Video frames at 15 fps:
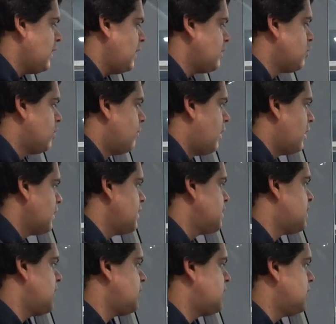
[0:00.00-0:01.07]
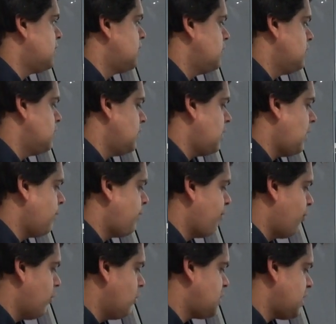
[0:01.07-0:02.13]
like to remark is that
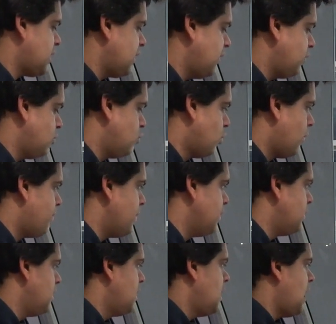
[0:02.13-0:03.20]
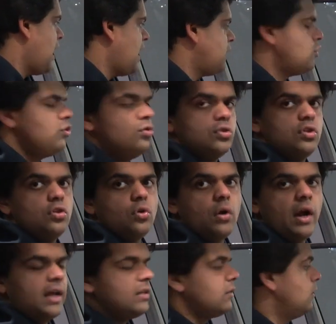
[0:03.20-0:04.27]
before checking out the door bin, I had to use the
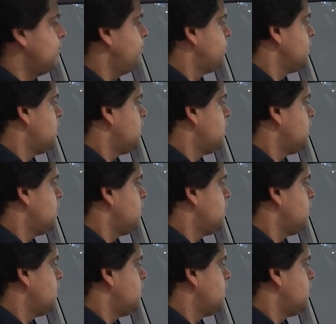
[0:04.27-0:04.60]
door handle.